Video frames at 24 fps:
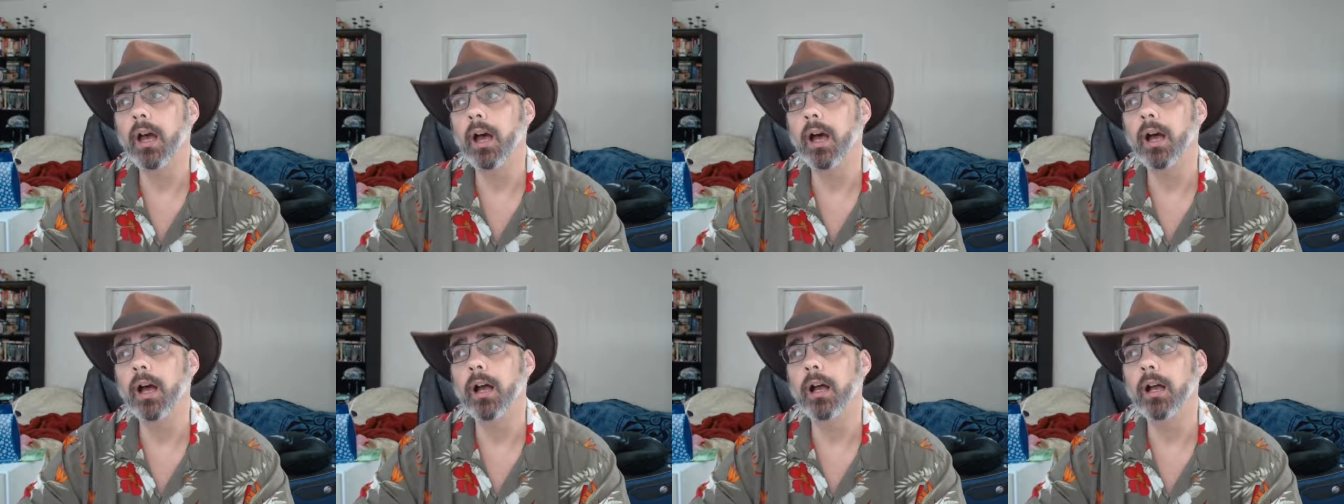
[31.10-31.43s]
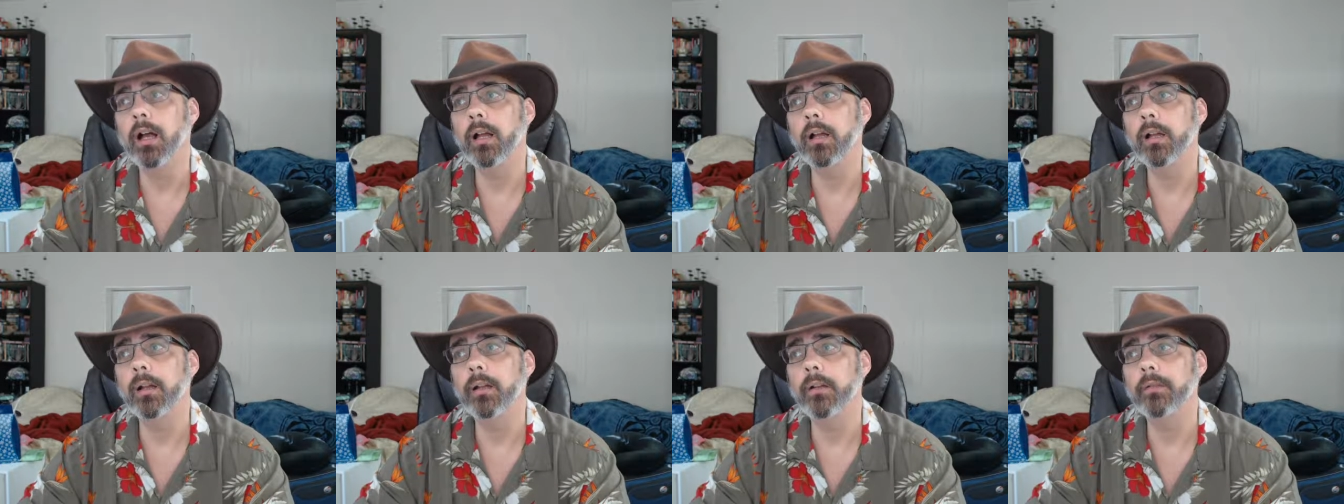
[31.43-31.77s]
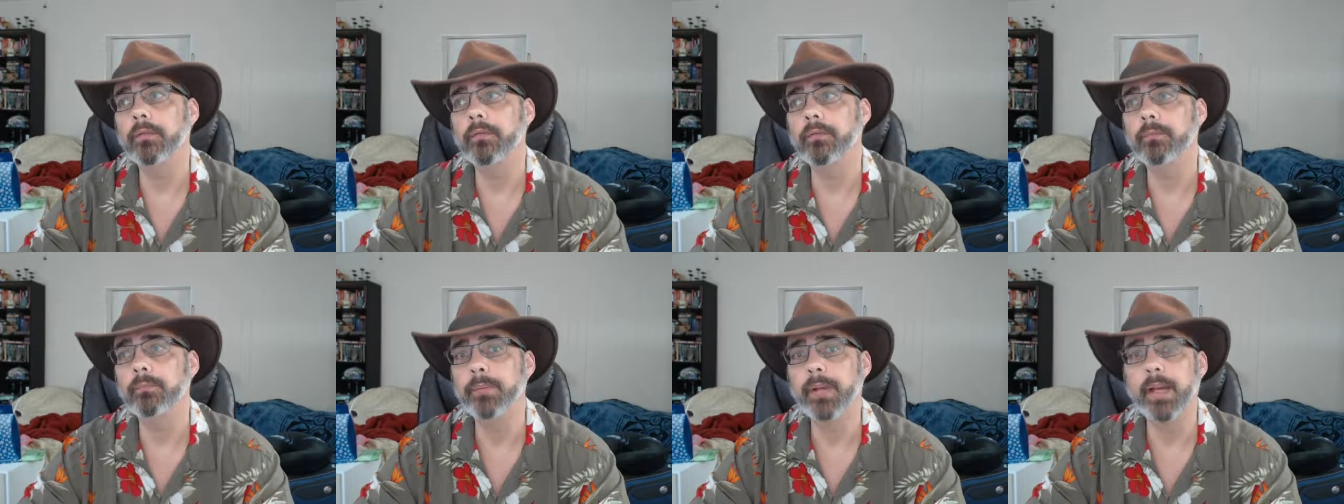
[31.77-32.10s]
uh,
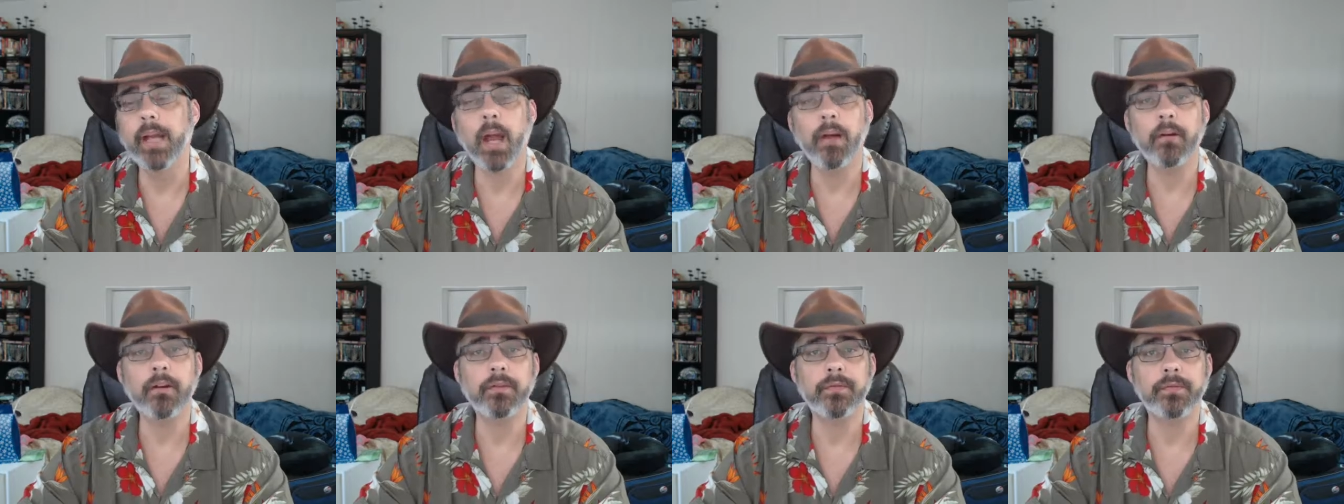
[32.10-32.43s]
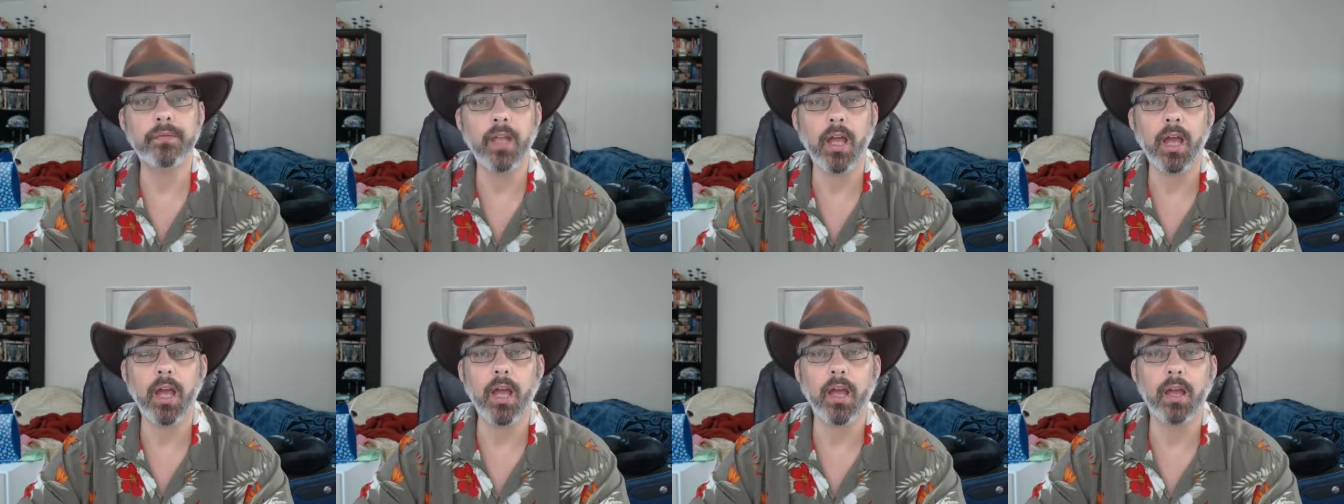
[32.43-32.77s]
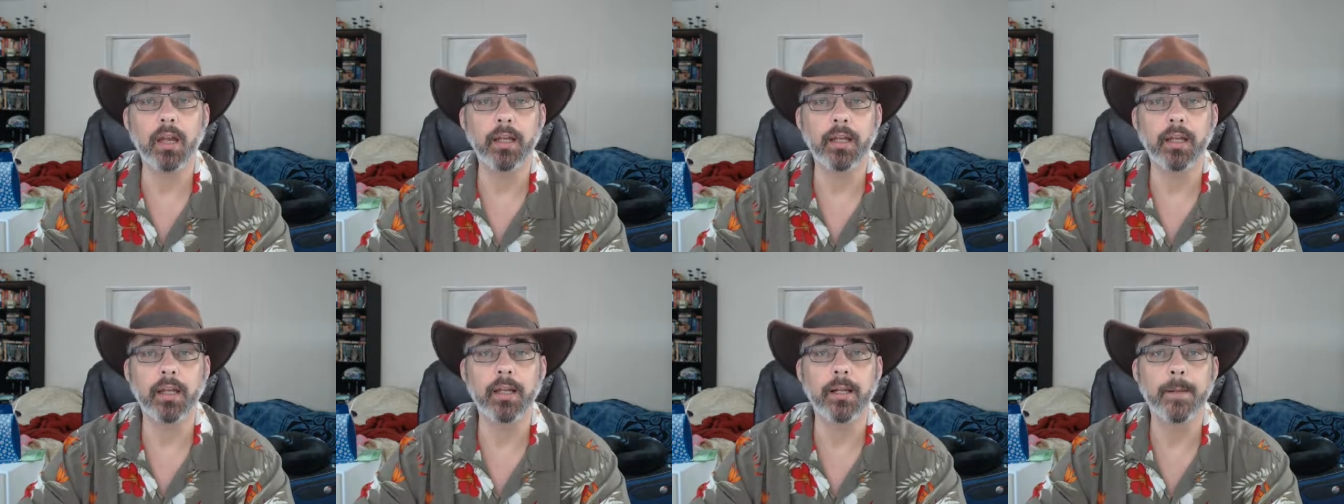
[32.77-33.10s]
Big Irish
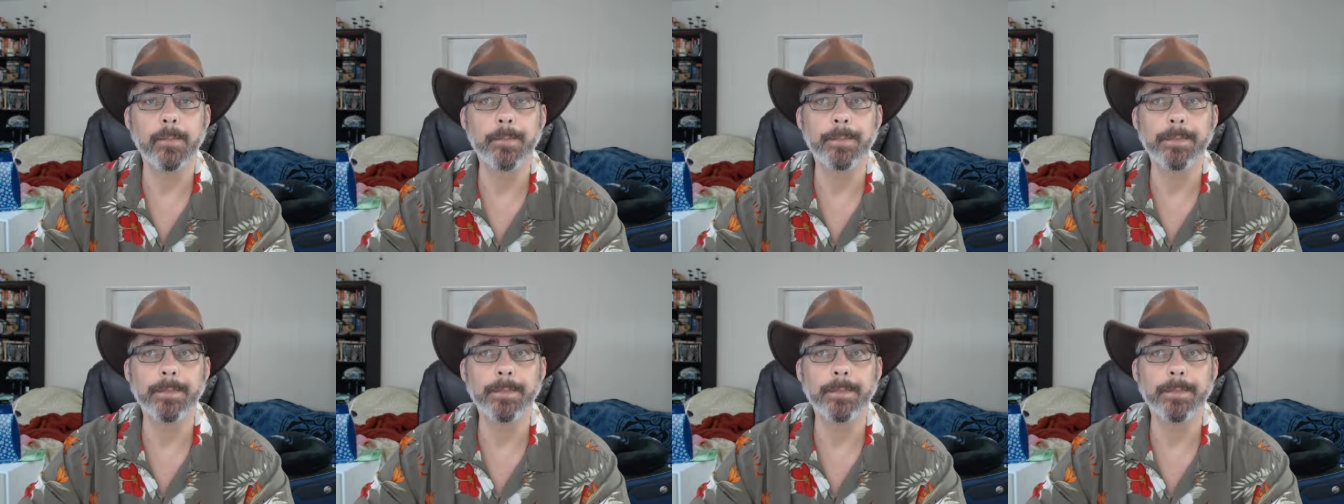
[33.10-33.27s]
Vlog.